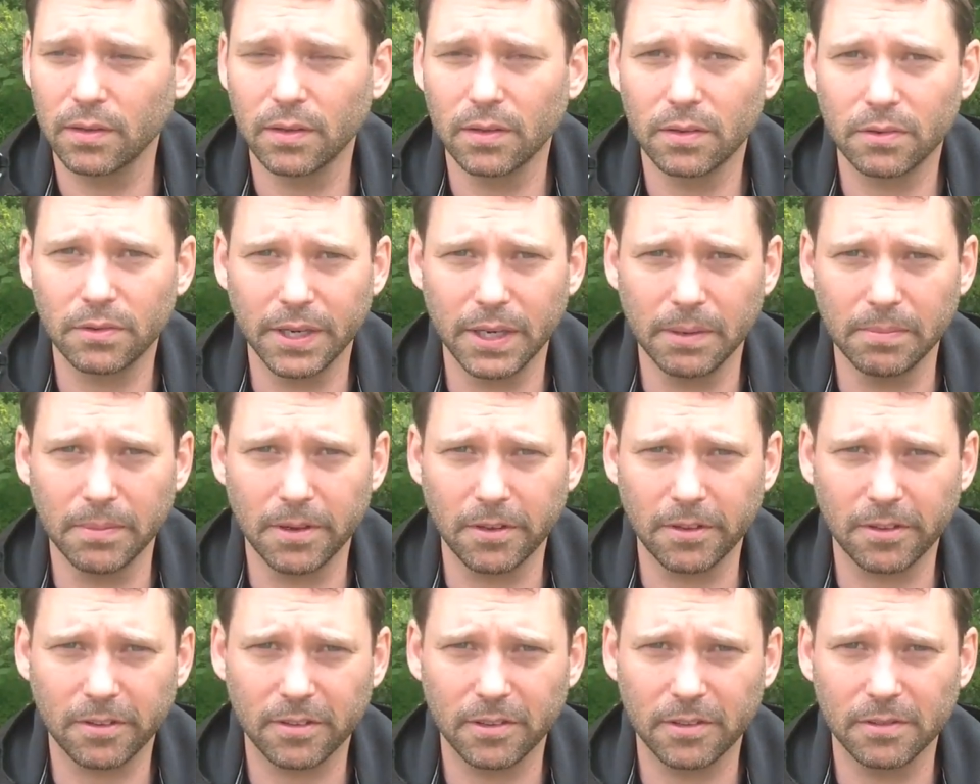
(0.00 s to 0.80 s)

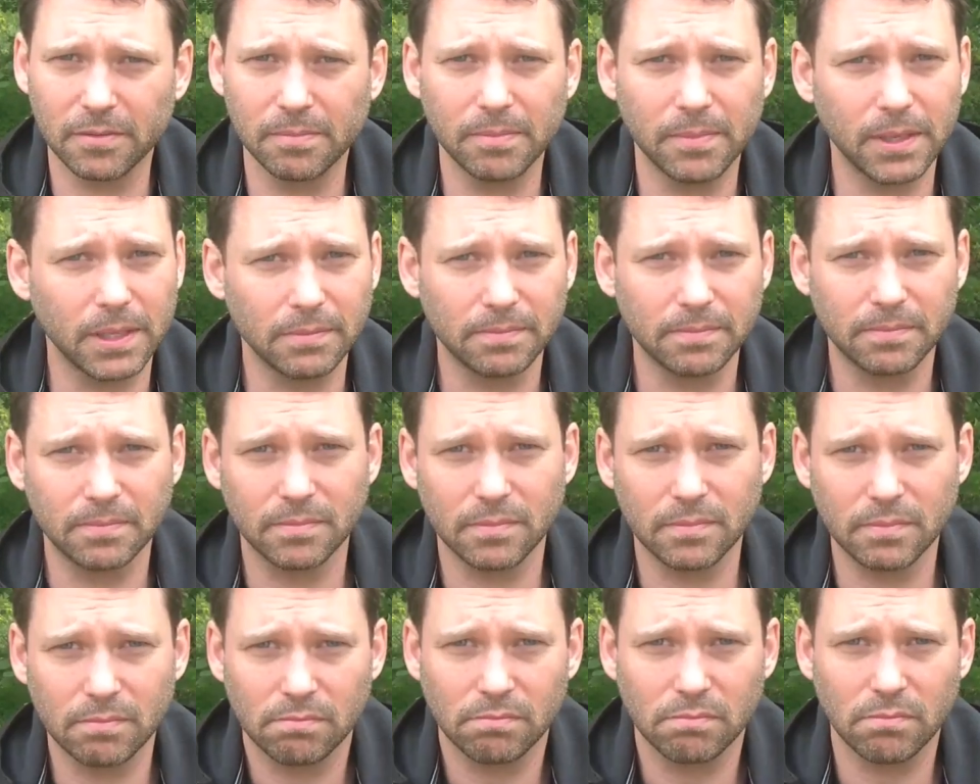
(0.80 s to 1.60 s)
trailmaster, but
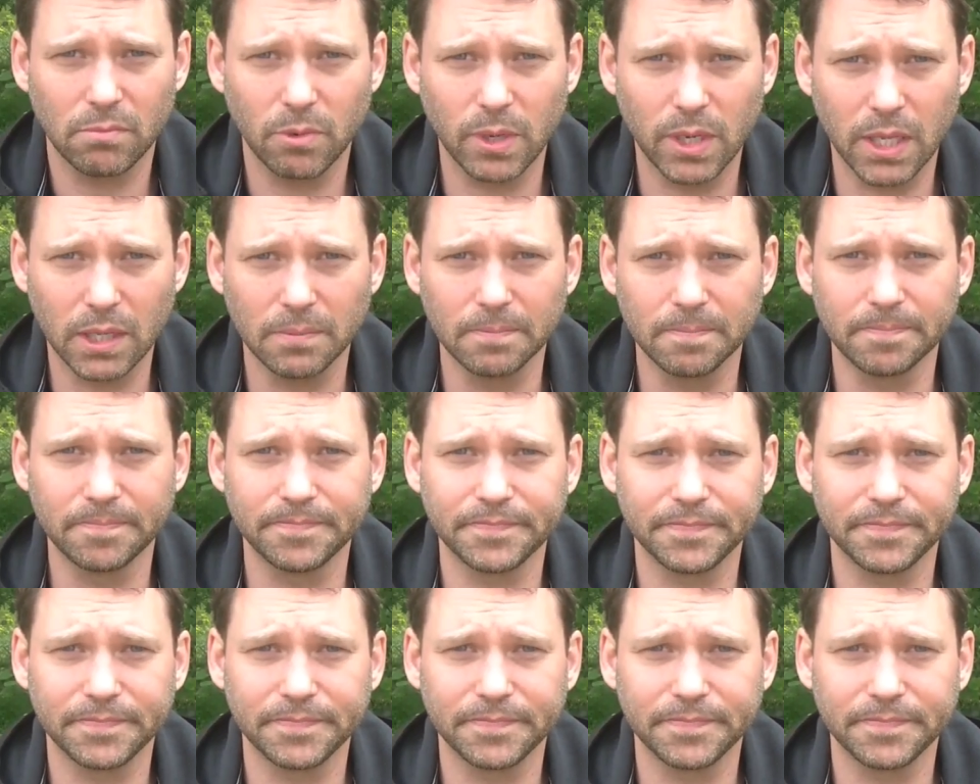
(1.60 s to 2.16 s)
well,